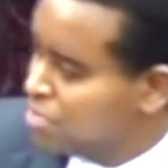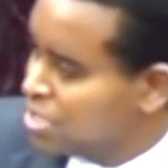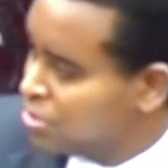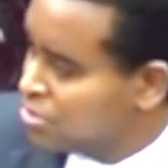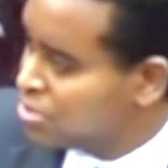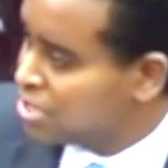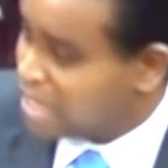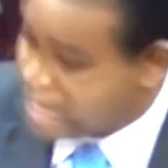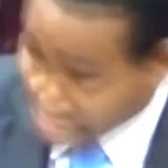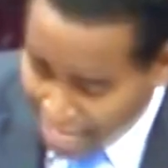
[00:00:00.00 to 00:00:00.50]

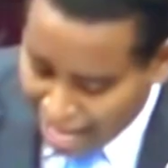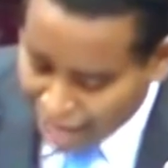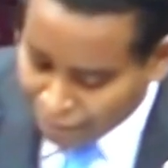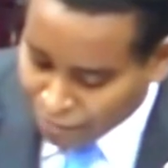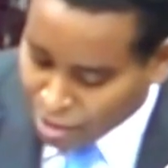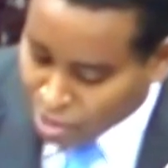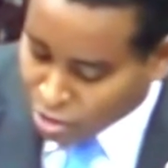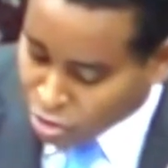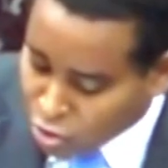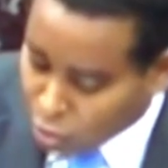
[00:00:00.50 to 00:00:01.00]
They'd
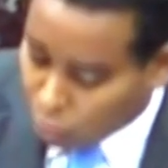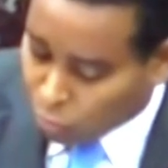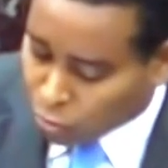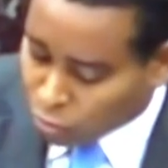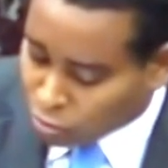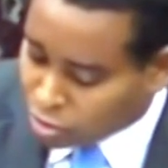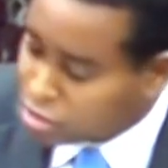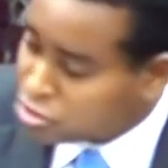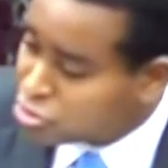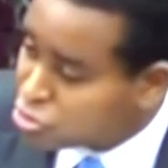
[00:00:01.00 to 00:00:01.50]
have total
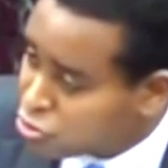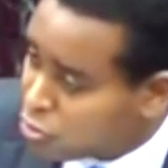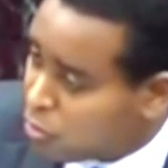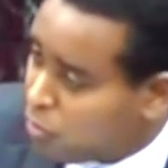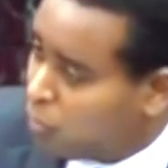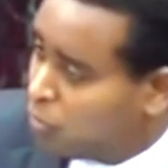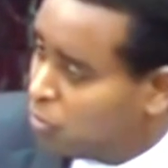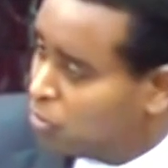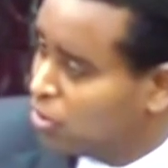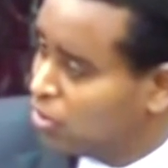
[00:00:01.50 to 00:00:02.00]

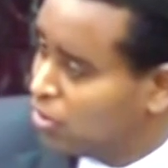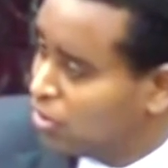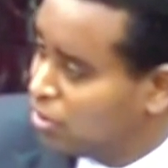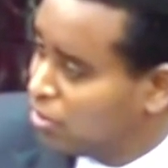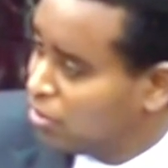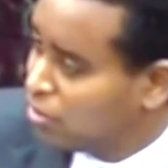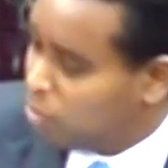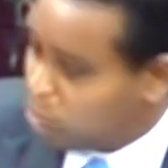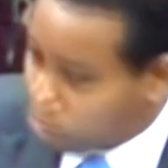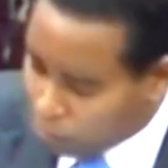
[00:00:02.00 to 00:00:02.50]
control
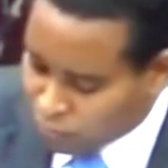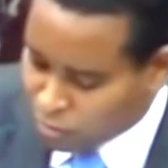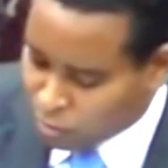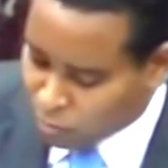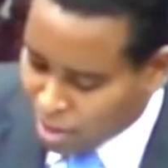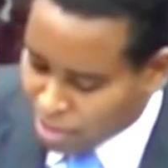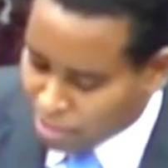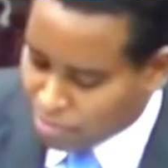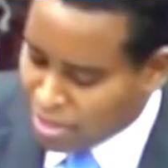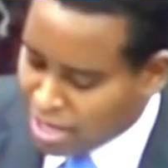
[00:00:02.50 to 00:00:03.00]
over
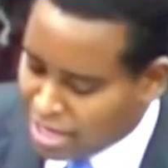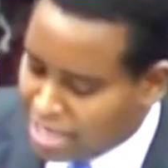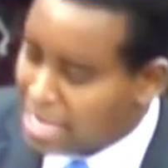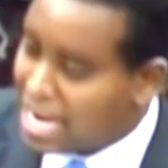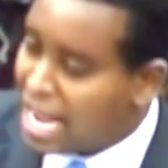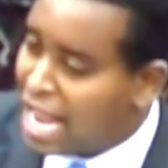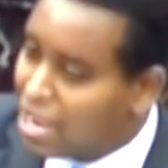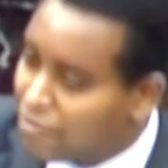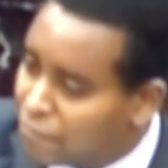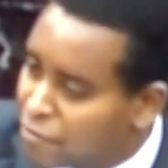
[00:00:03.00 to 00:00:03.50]
whether they can
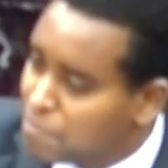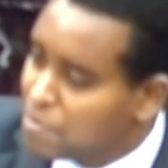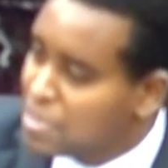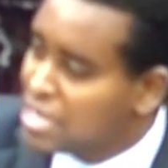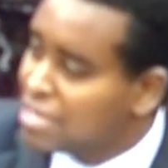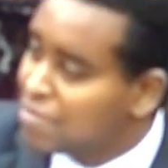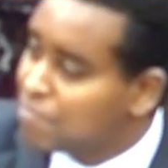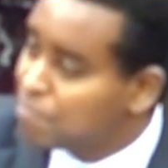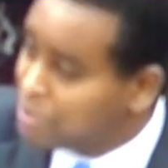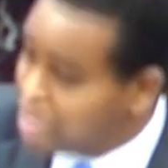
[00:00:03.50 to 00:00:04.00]
ever be
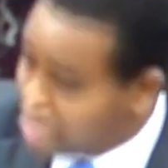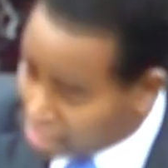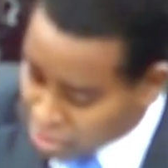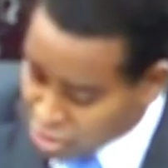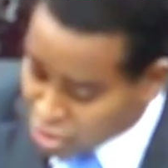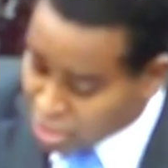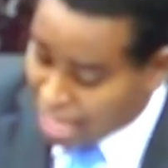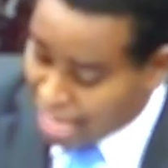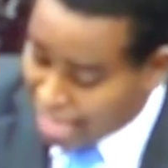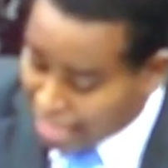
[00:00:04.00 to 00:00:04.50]

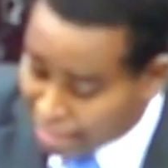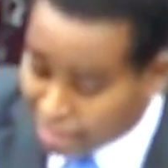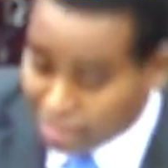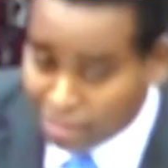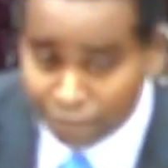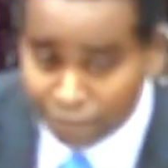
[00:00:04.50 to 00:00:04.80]
impeached, and if they